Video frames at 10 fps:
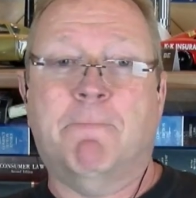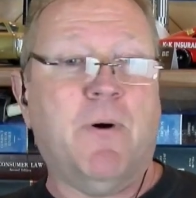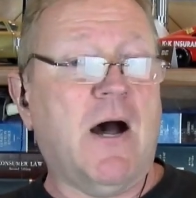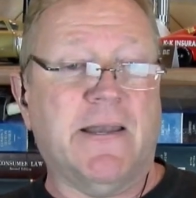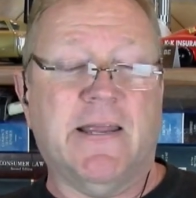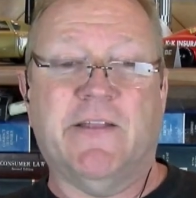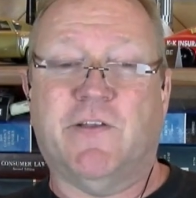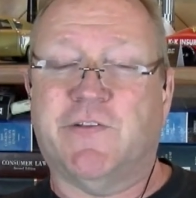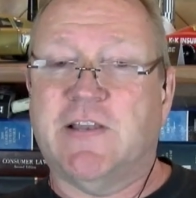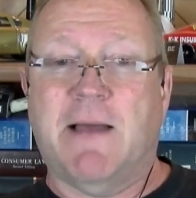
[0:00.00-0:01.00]
But it
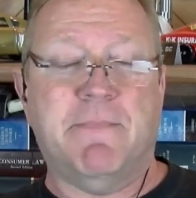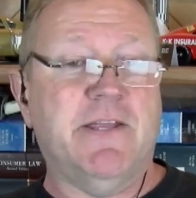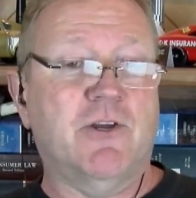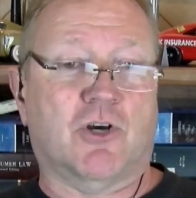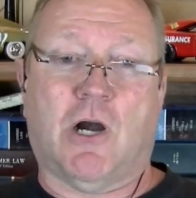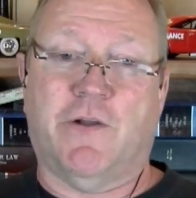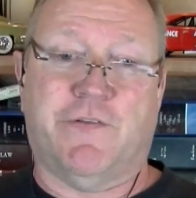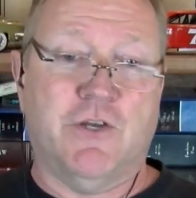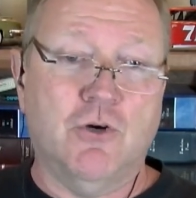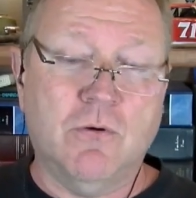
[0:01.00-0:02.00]
does not mean your car
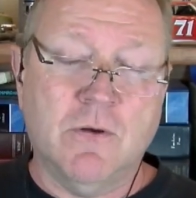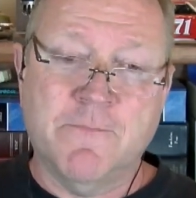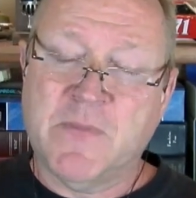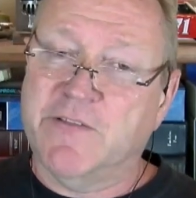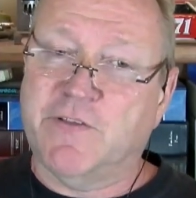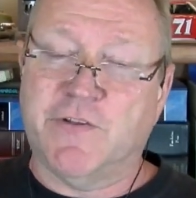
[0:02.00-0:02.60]
is new. It